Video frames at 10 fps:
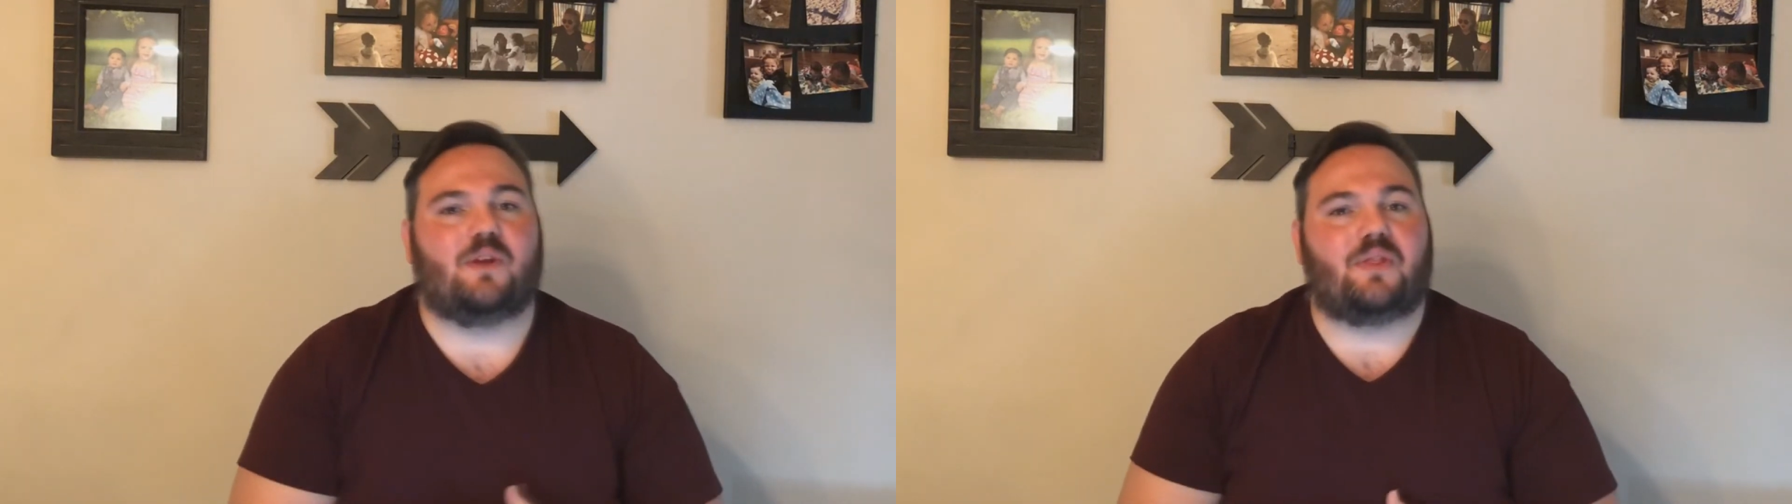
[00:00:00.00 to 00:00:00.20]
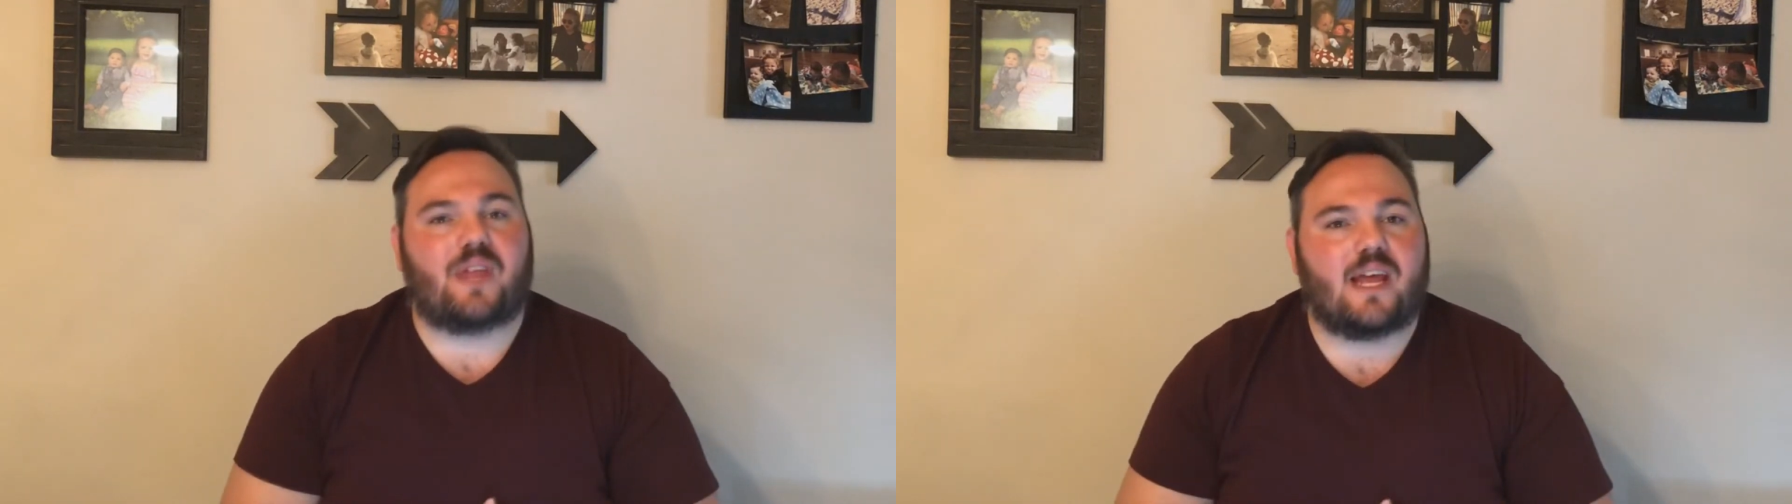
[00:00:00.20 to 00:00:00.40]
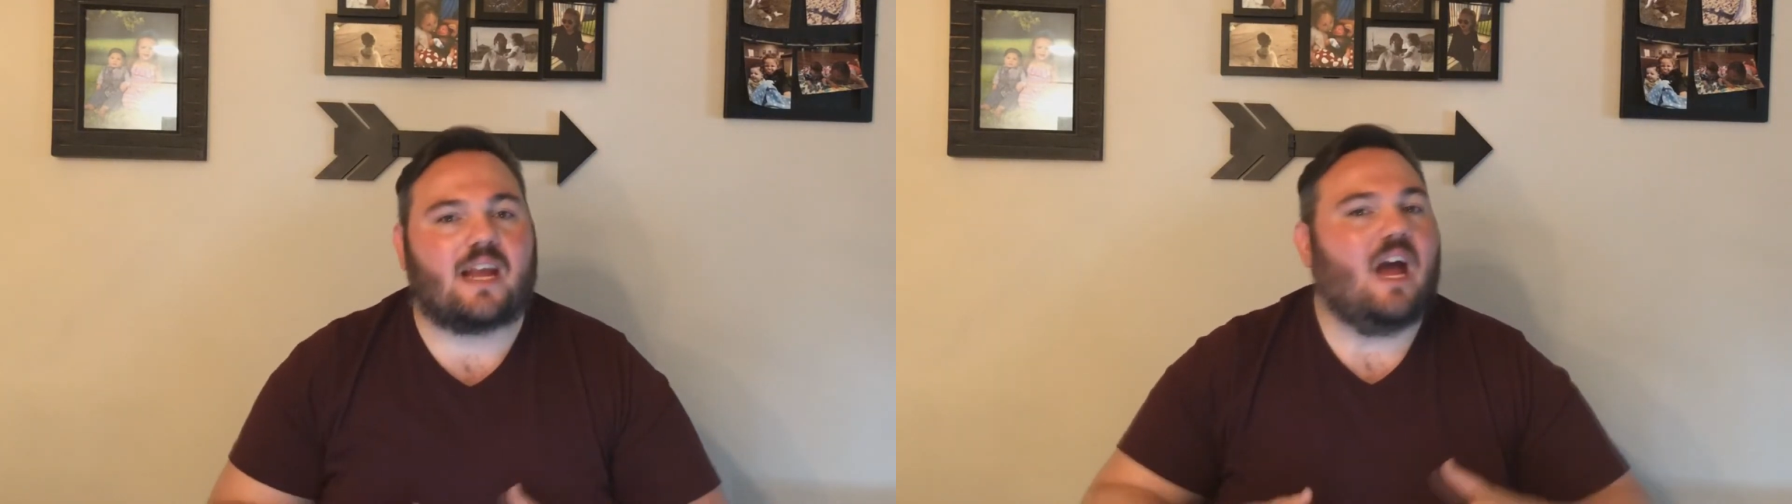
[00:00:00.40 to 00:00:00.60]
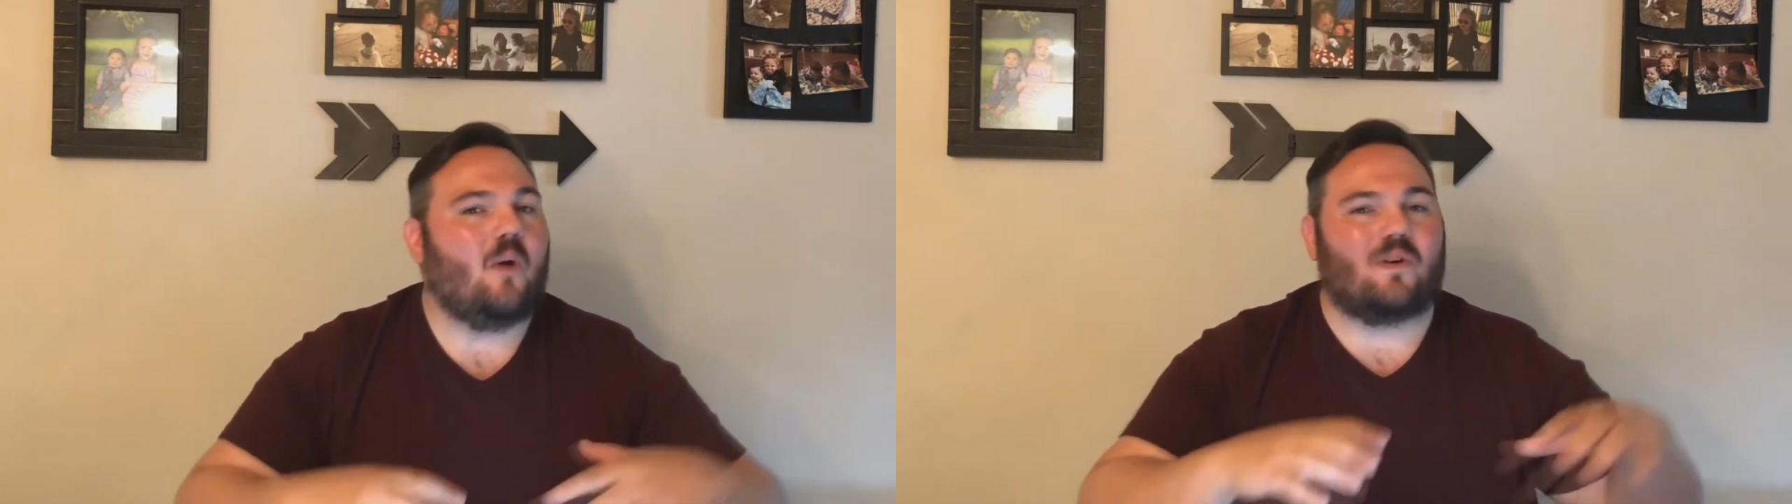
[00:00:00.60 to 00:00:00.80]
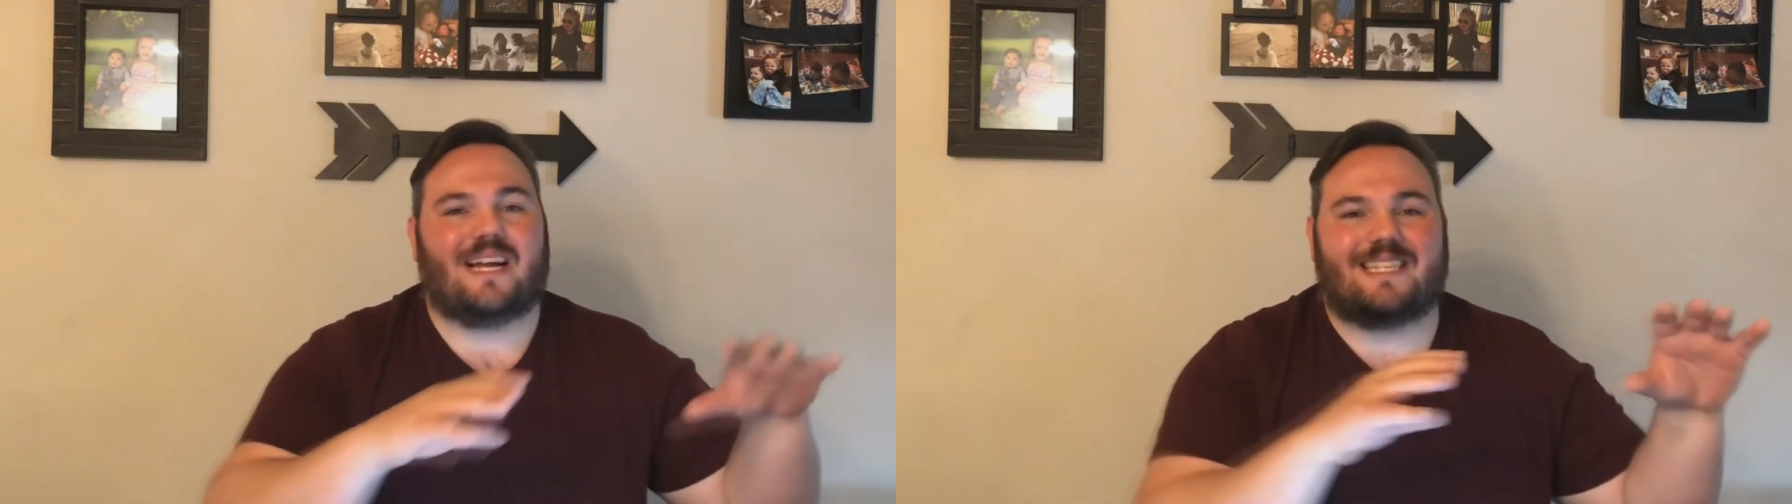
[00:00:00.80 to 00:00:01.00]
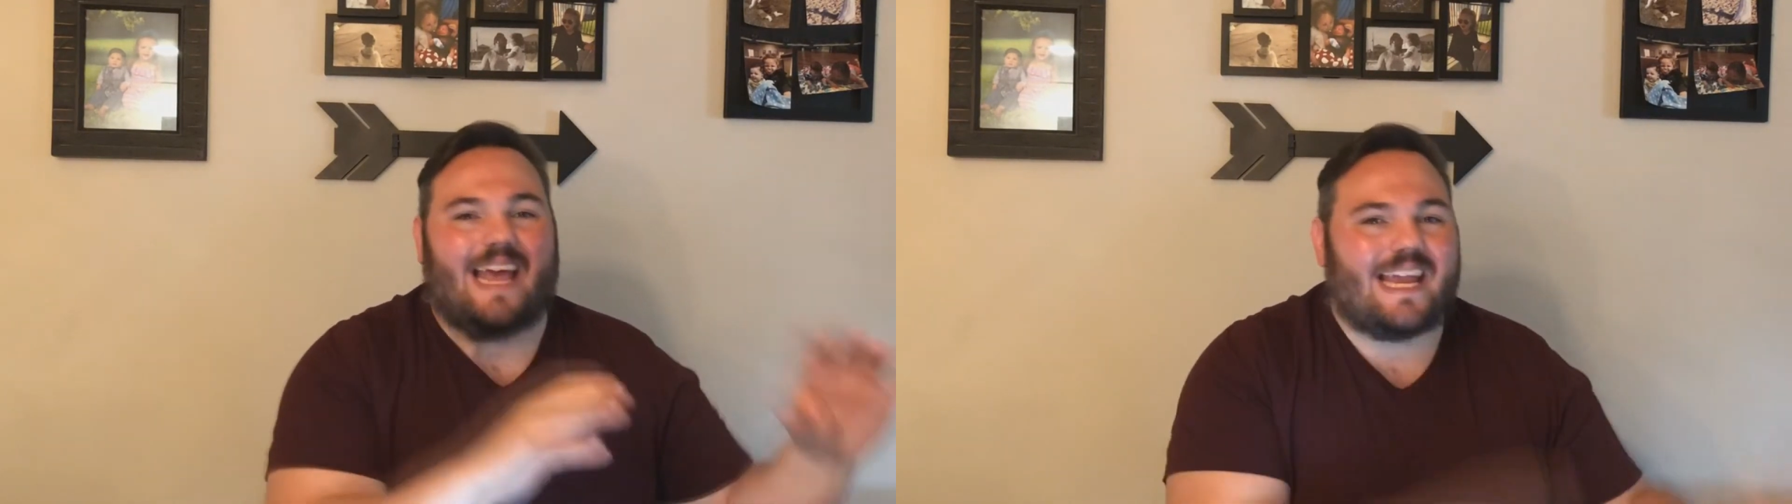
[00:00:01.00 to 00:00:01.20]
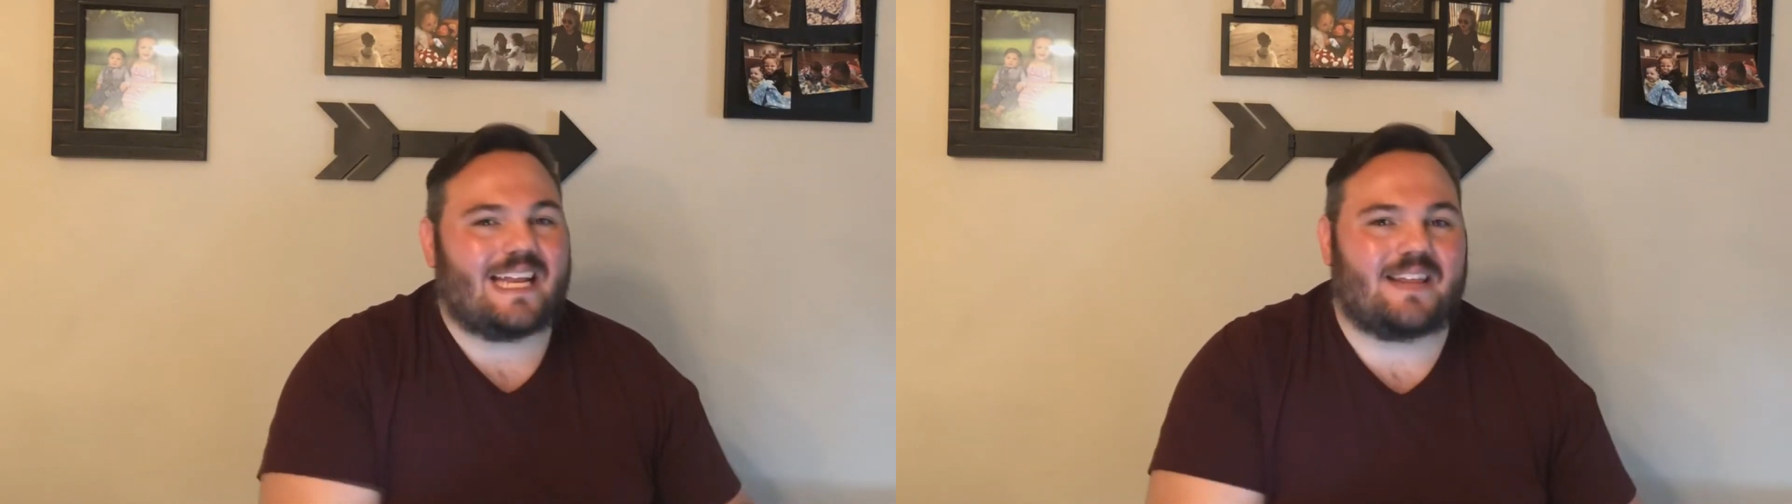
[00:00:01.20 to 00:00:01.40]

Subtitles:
We think we're not taking